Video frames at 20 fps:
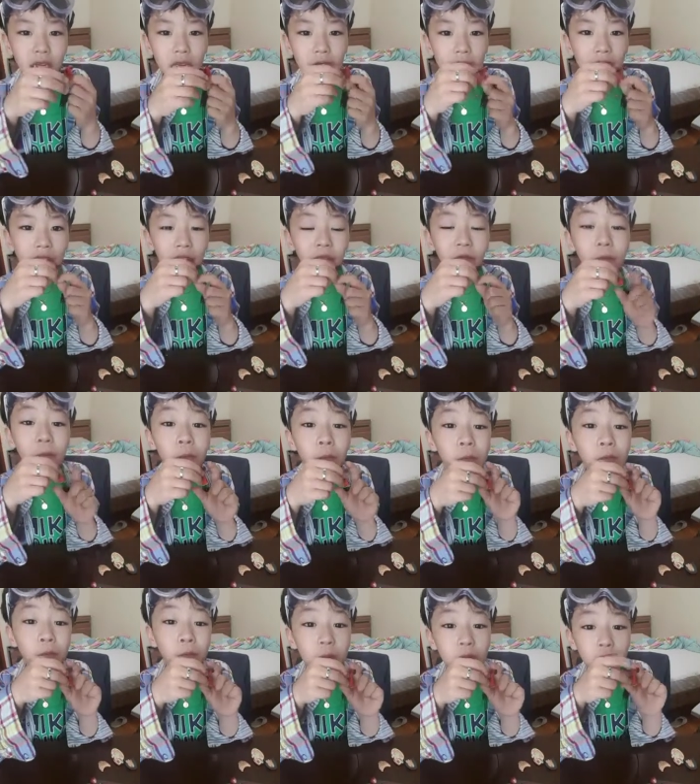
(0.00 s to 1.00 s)
have
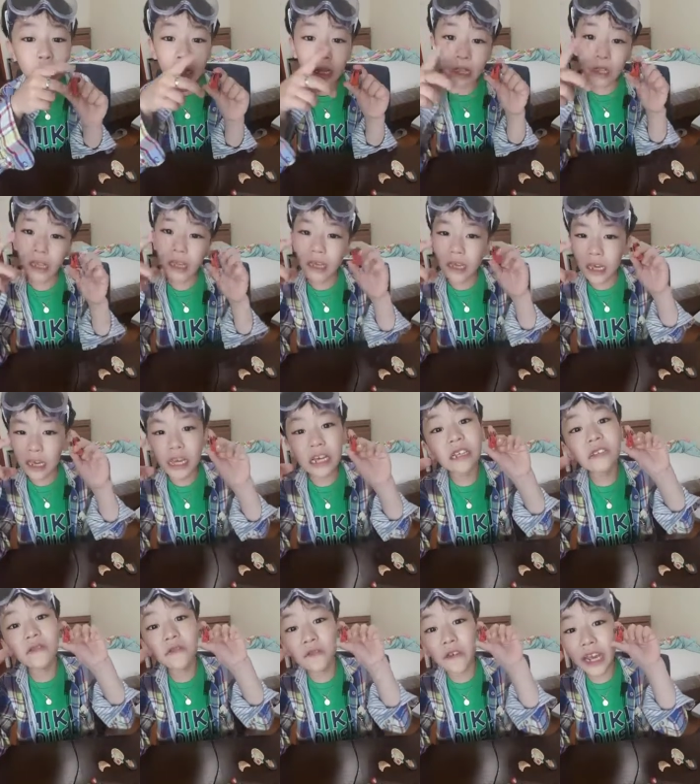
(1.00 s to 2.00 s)

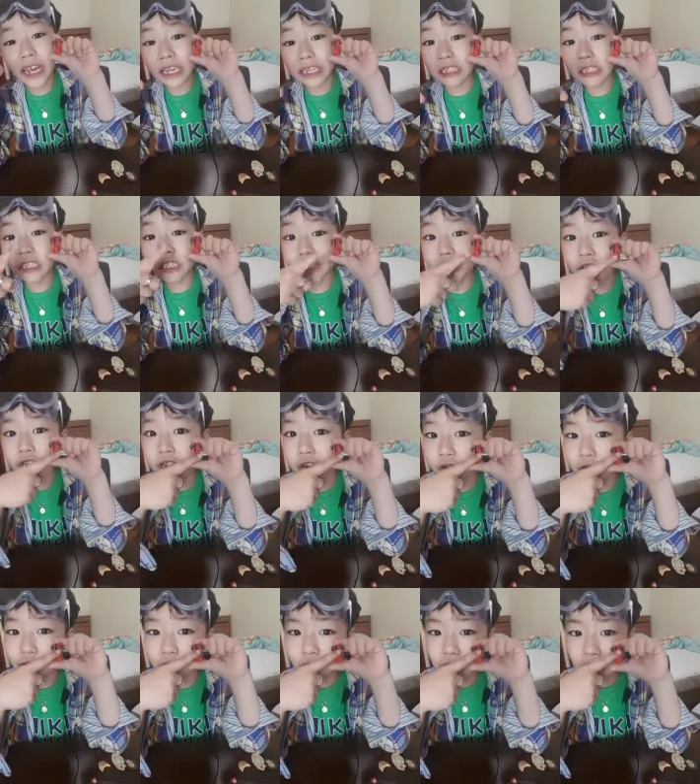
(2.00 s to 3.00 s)
veins
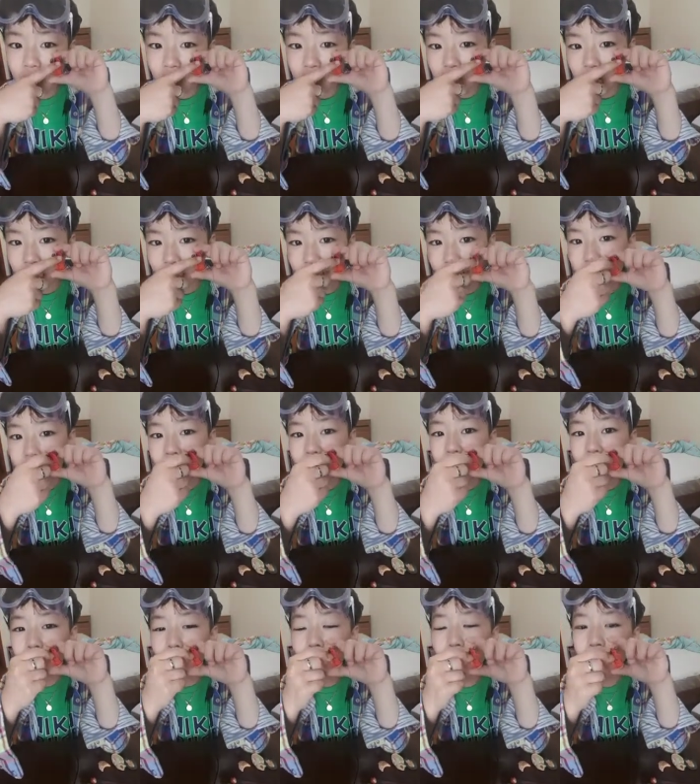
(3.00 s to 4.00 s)
too.
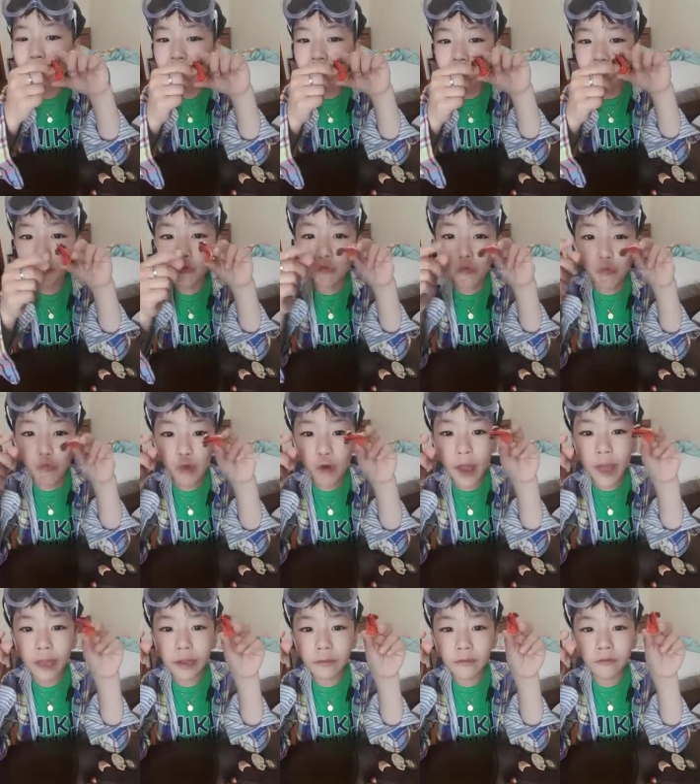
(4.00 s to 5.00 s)
But
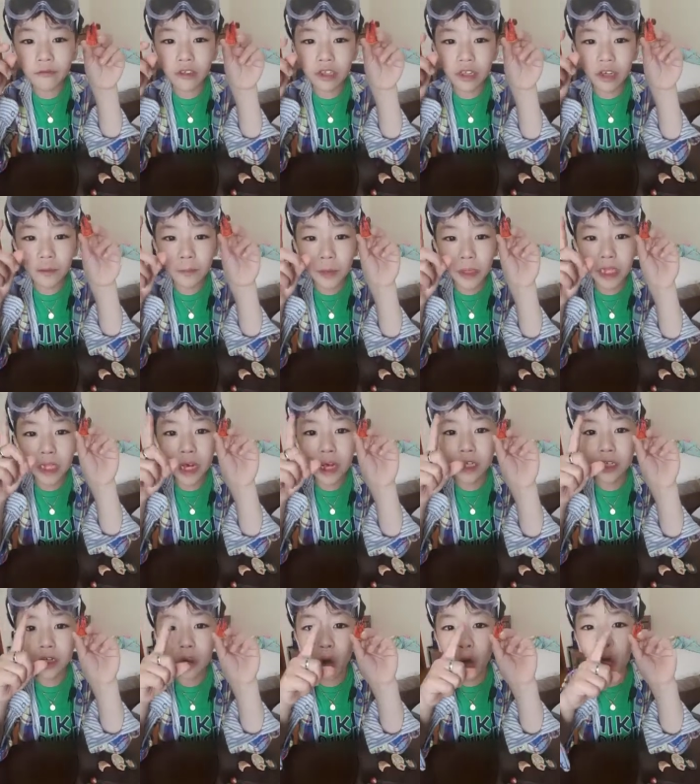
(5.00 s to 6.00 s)
when the
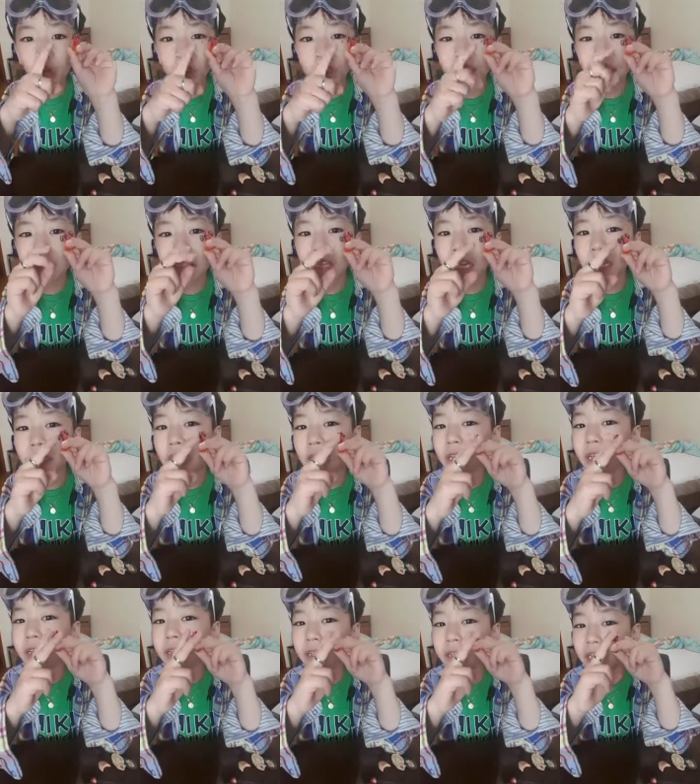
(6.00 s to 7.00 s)
blood goes inside the
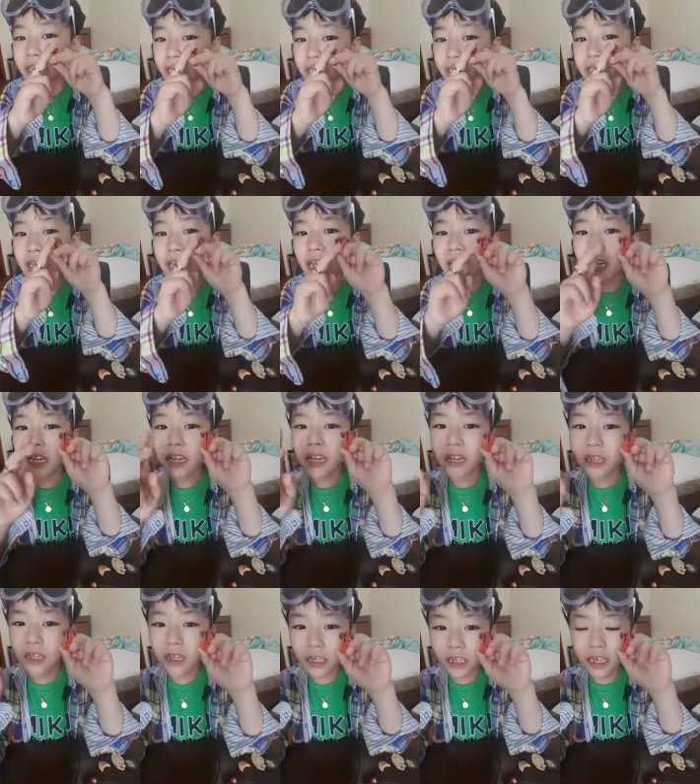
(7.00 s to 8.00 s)
kidneys
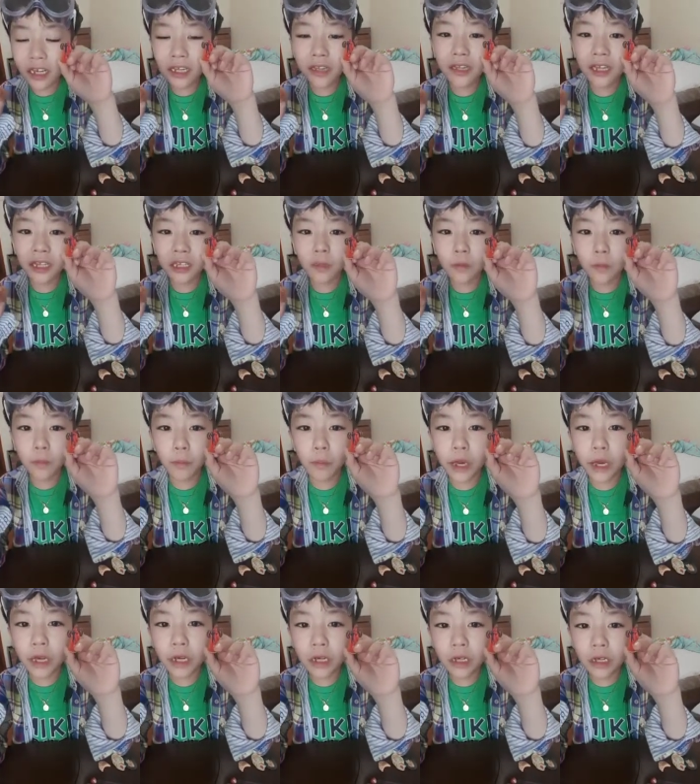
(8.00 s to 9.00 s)

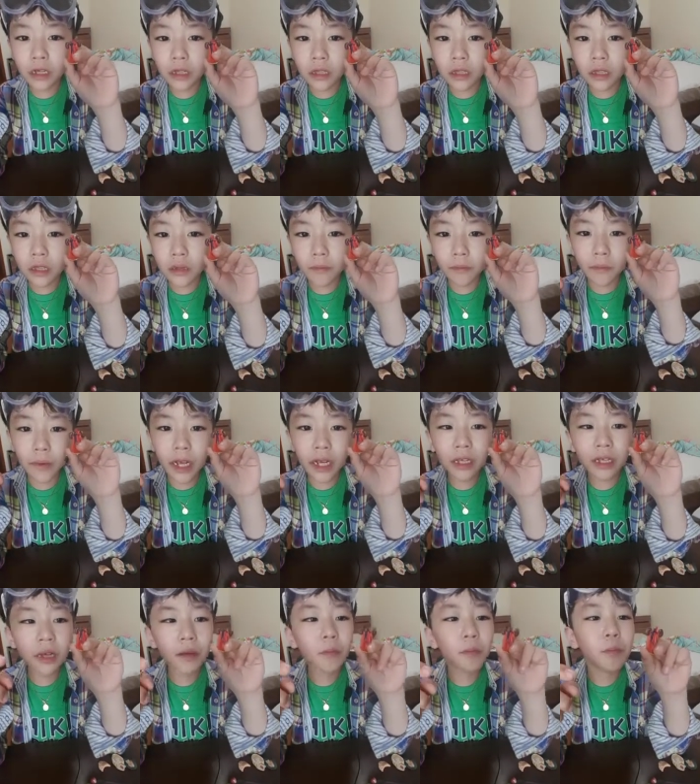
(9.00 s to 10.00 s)
make
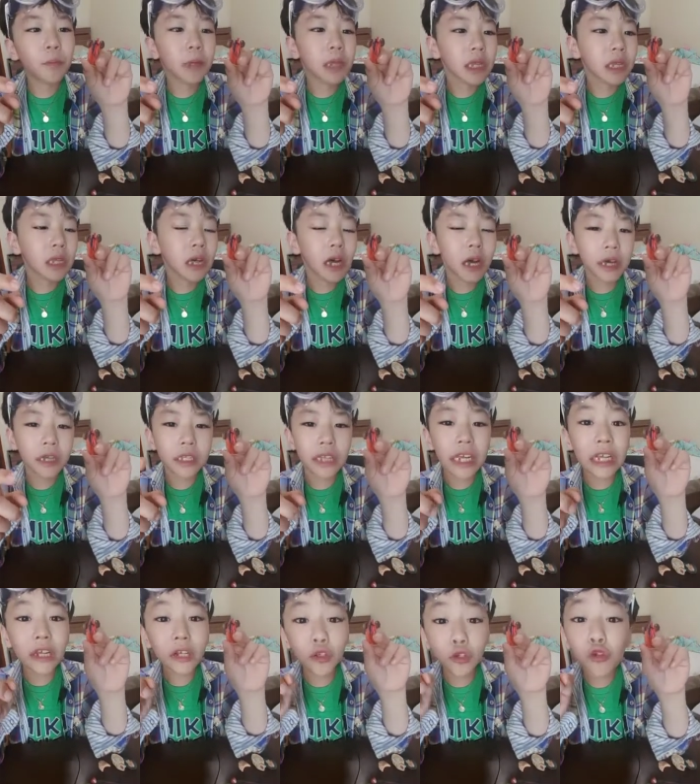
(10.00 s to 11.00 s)
the
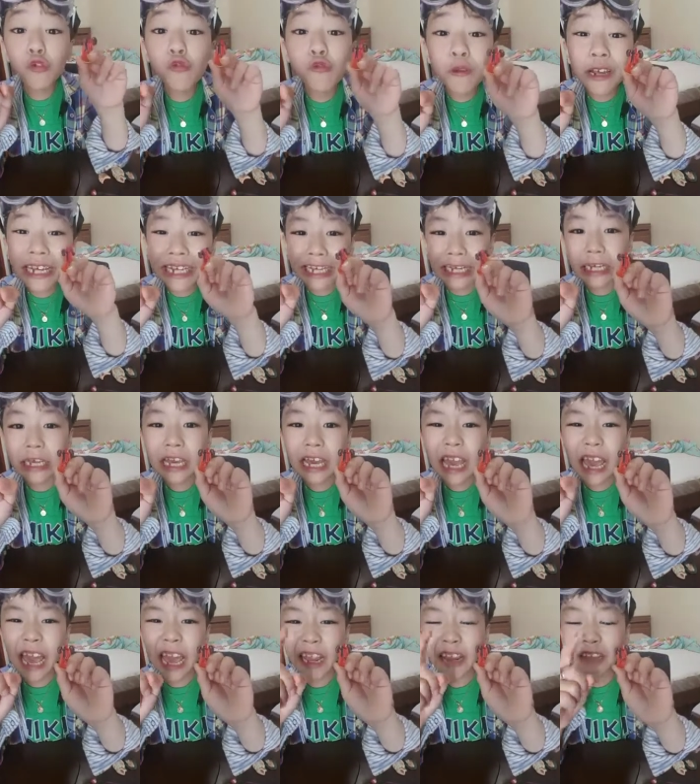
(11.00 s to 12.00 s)
blood into wee.
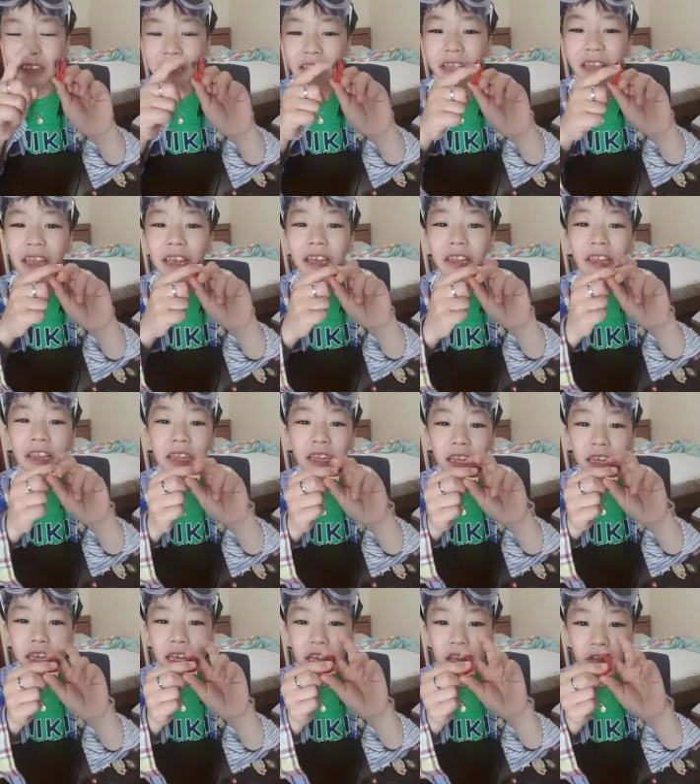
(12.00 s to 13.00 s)
And then
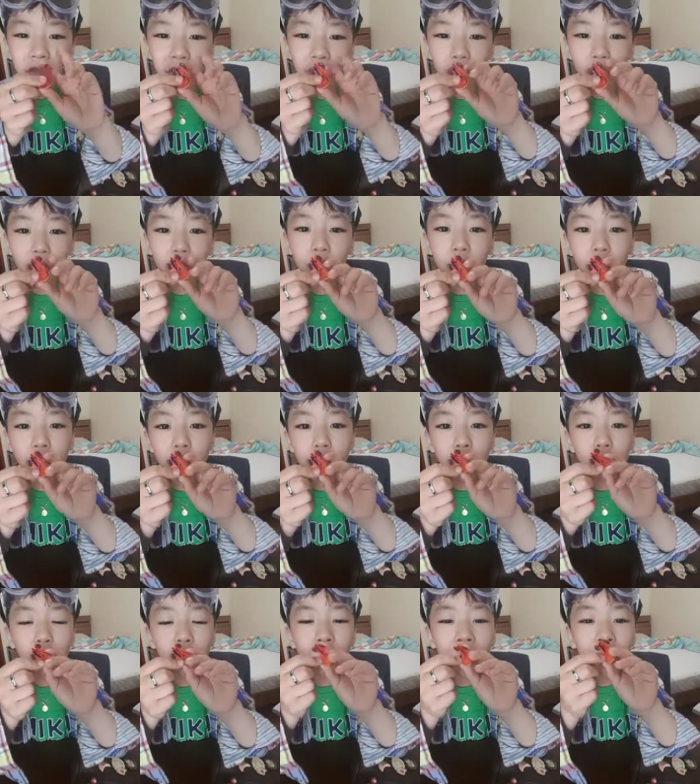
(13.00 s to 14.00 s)
if you
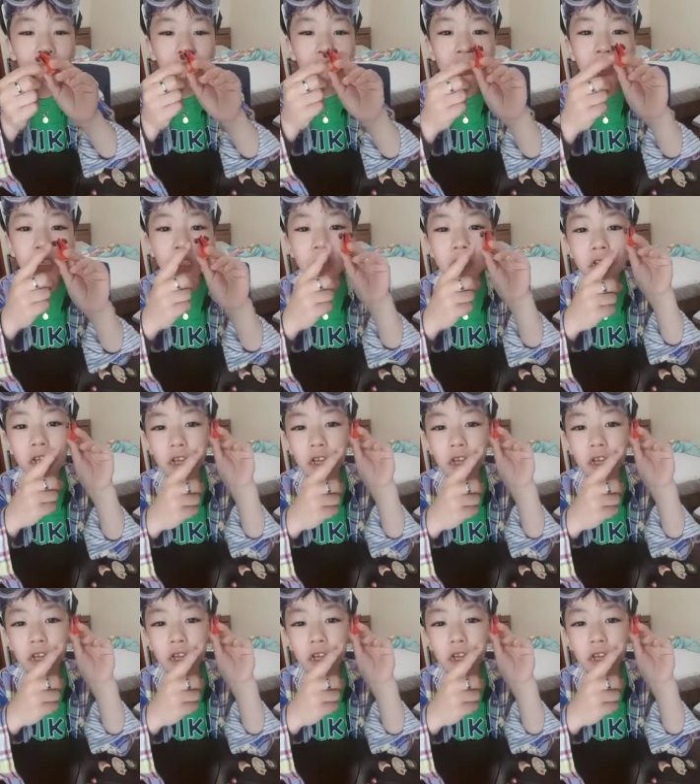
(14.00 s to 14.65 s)
want to